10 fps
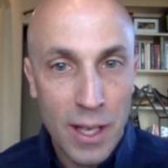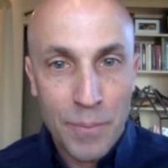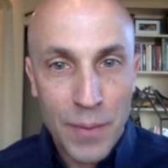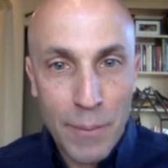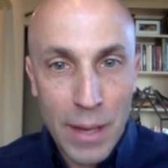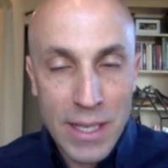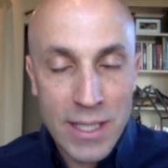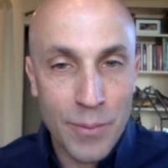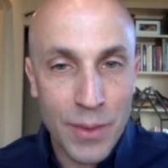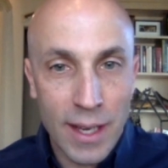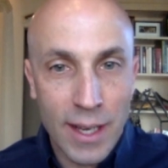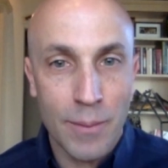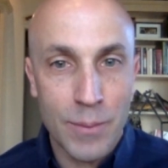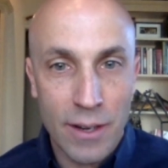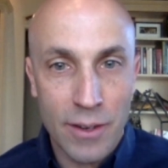that may be something that
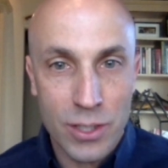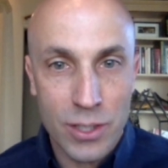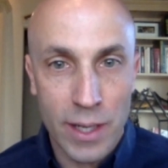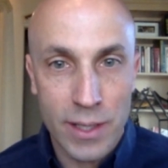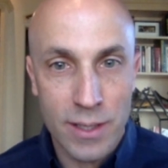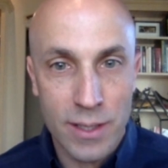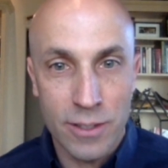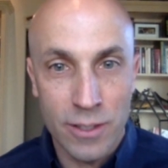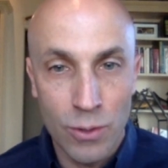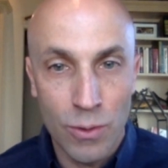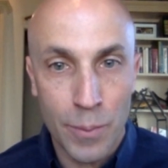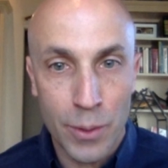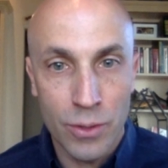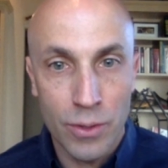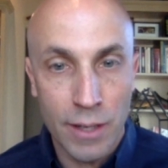comes out of this crisis that is a new
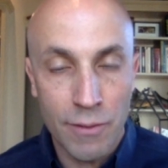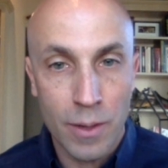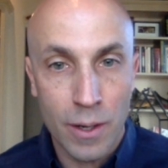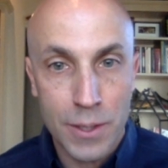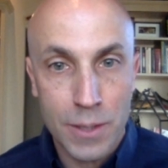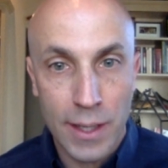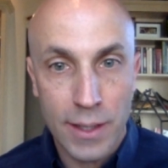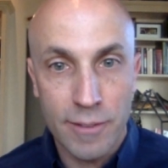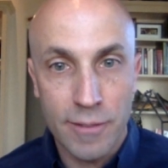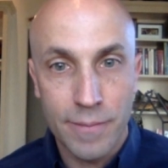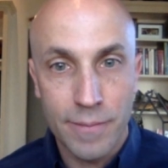opportunity from our perspective.